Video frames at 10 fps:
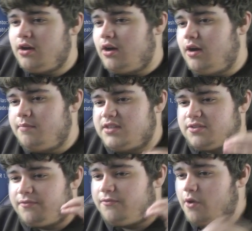There's
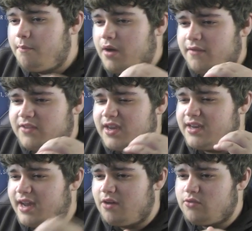a FUT birthday
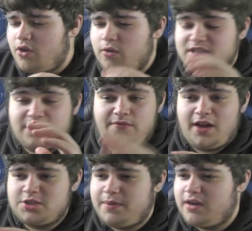naldo. I said
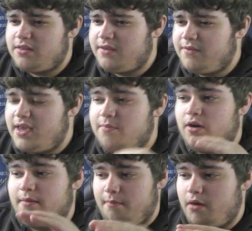flashback, I think, for
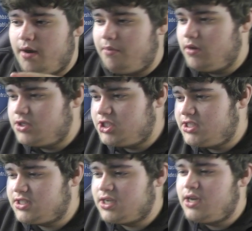Ibra. My
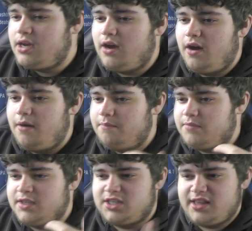apologies.
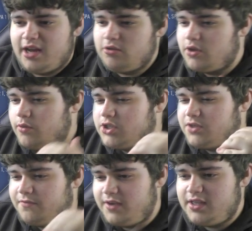There's a naldo, a
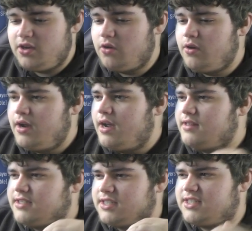gervinho,
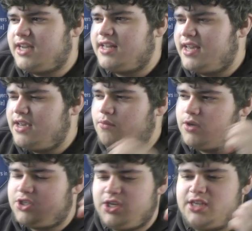and there's a sane,
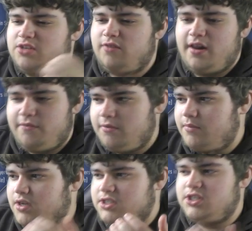which is irrelevant
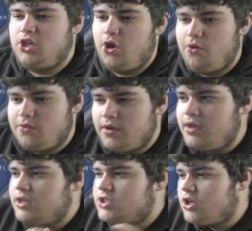because he's alone.
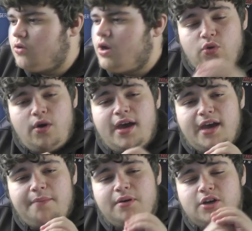So you're
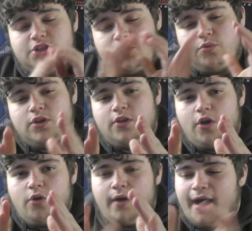here because you want to
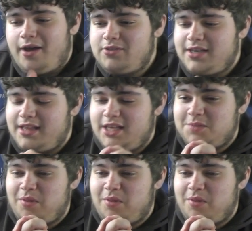know how to get these